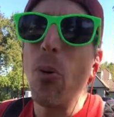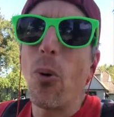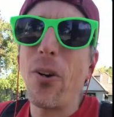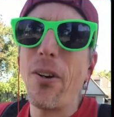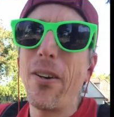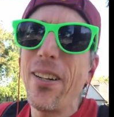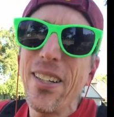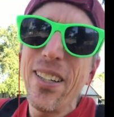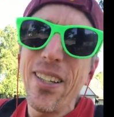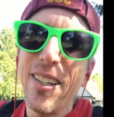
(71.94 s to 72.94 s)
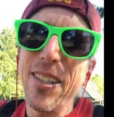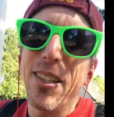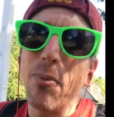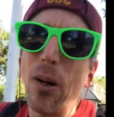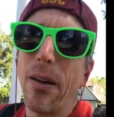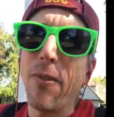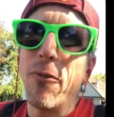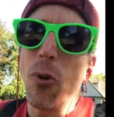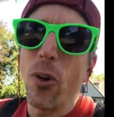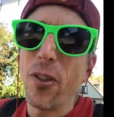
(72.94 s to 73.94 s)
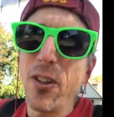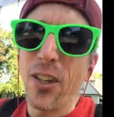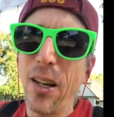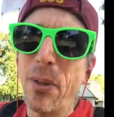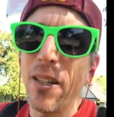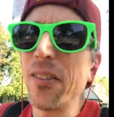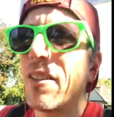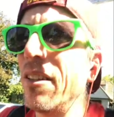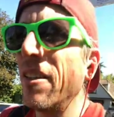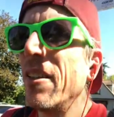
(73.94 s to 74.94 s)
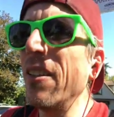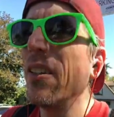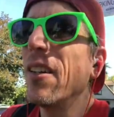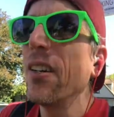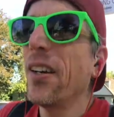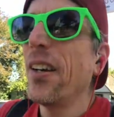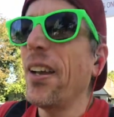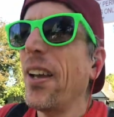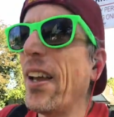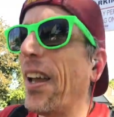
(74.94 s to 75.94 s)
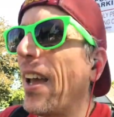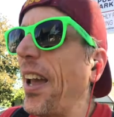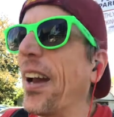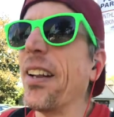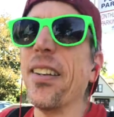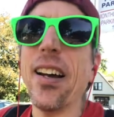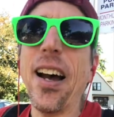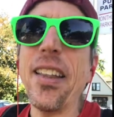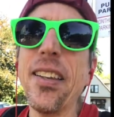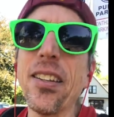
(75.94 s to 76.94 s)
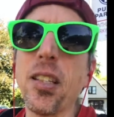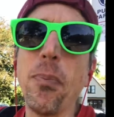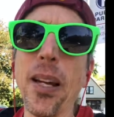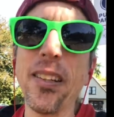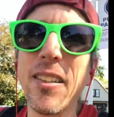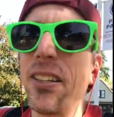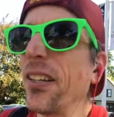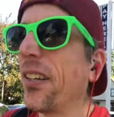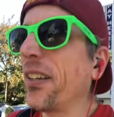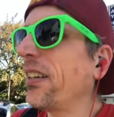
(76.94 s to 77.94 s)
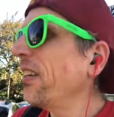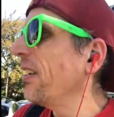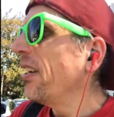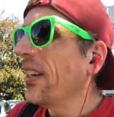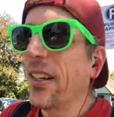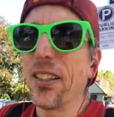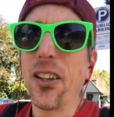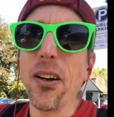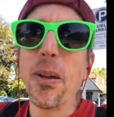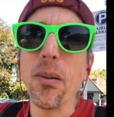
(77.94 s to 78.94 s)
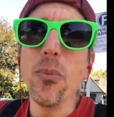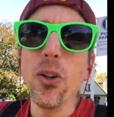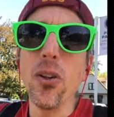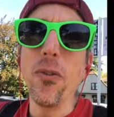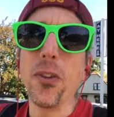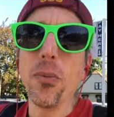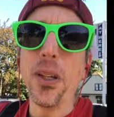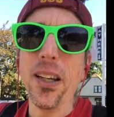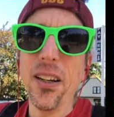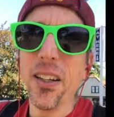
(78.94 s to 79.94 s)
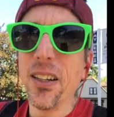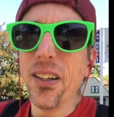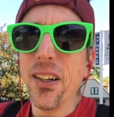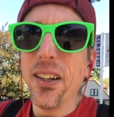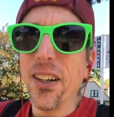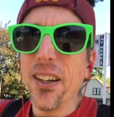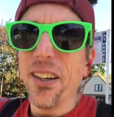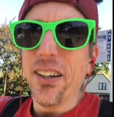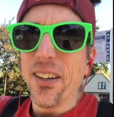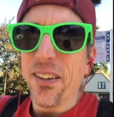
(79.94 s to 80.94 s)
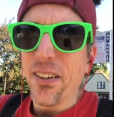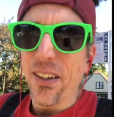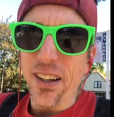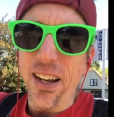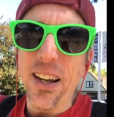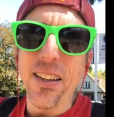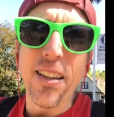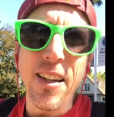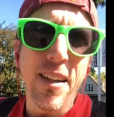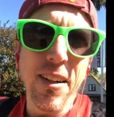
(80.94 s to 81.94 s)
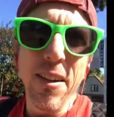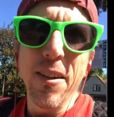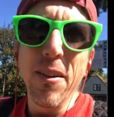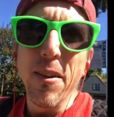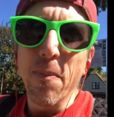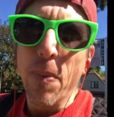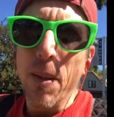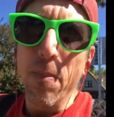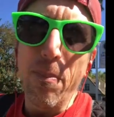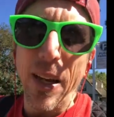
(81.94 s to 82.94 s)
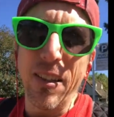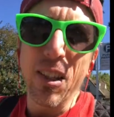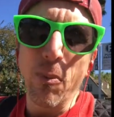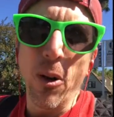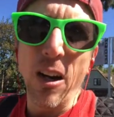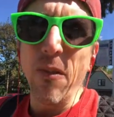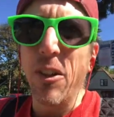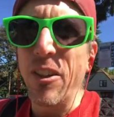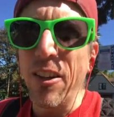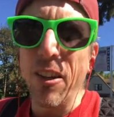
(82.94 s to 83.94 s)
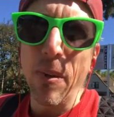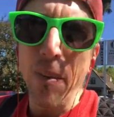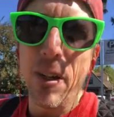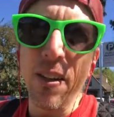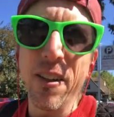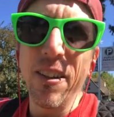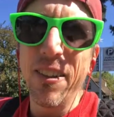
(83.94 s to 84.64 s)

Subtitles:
Porter is probably fourth of the champions, and I think Spence is starting to make a move to be in the best in sport conversation, in my opinion.